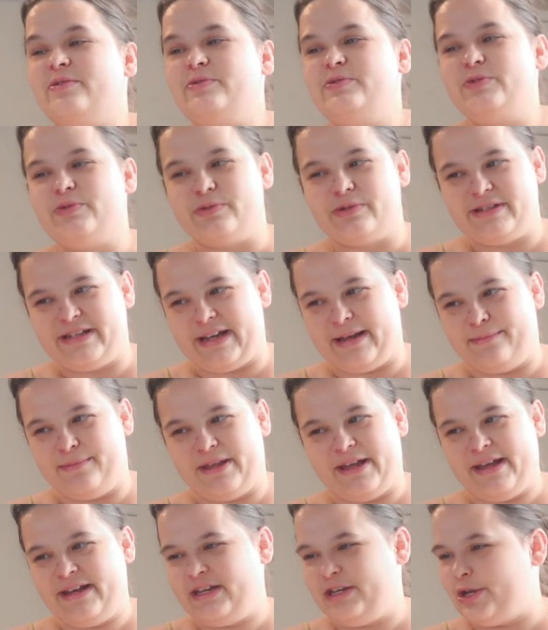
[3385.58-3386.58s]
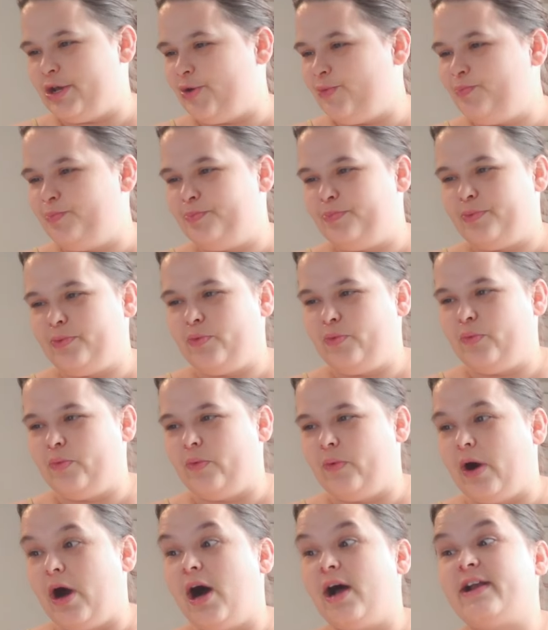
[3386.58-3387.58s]
Dual timeline, nope.
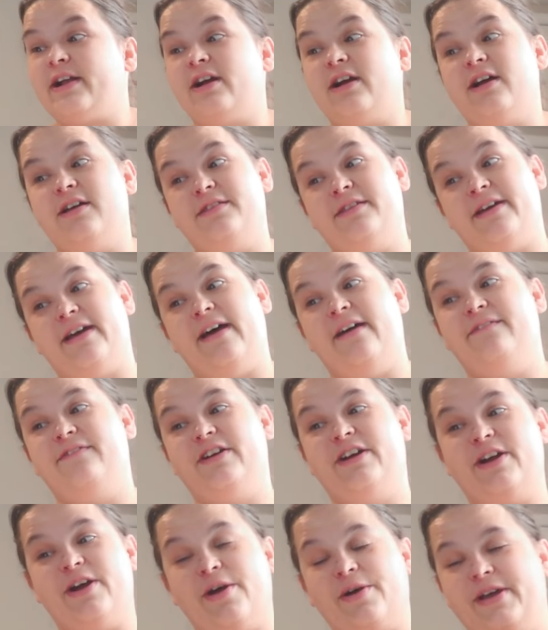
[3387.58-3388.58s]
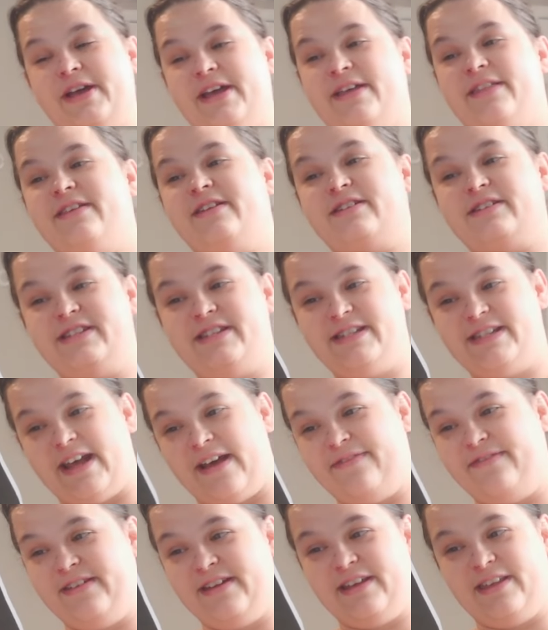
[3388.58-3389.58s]
Water on the cover, okay, there's
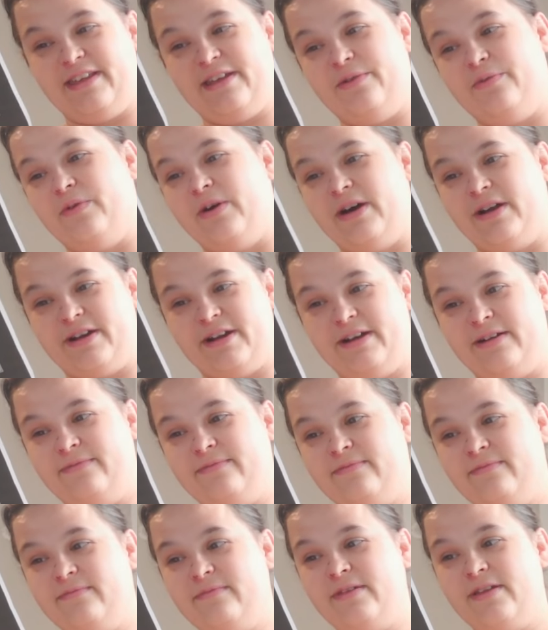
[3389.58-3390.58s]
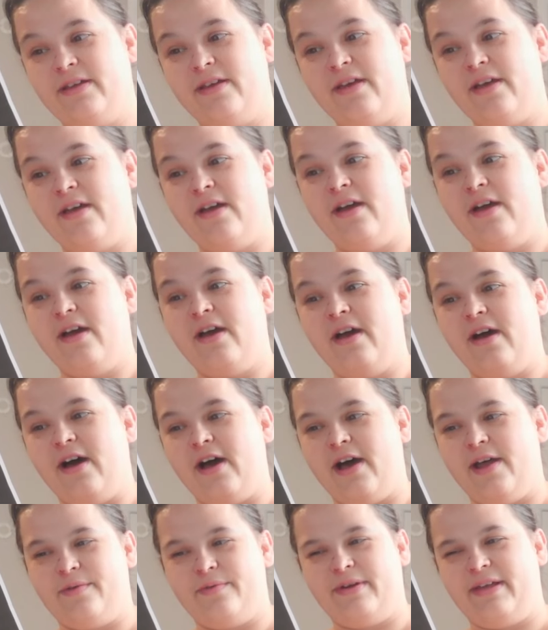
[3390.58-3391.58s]
definitely water.
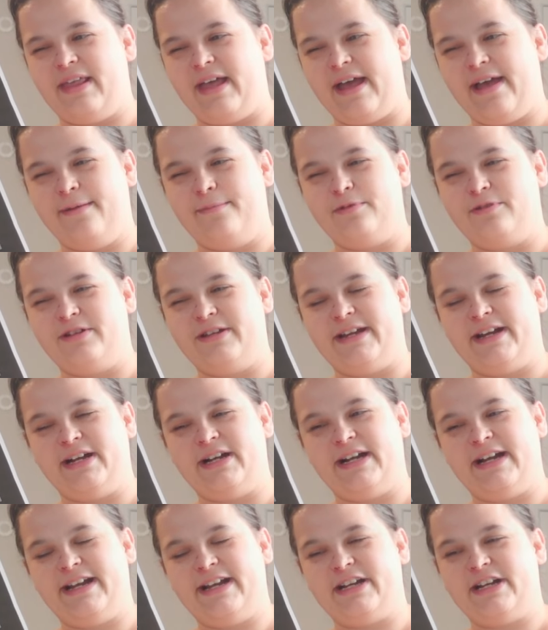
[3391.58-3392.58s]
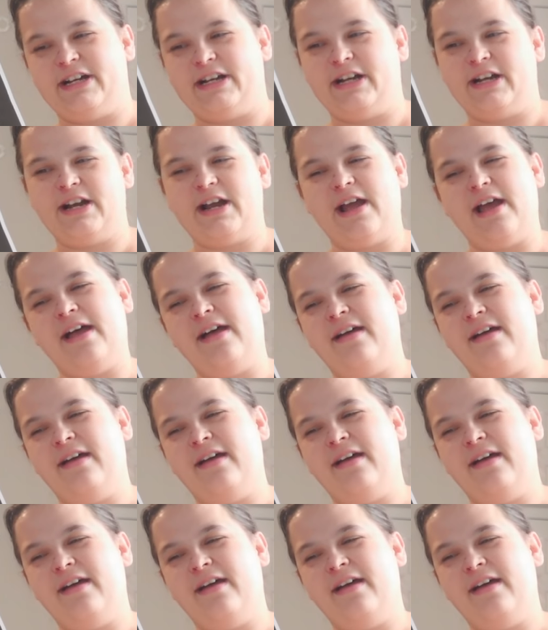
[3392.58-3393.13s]
Unreliable narrator,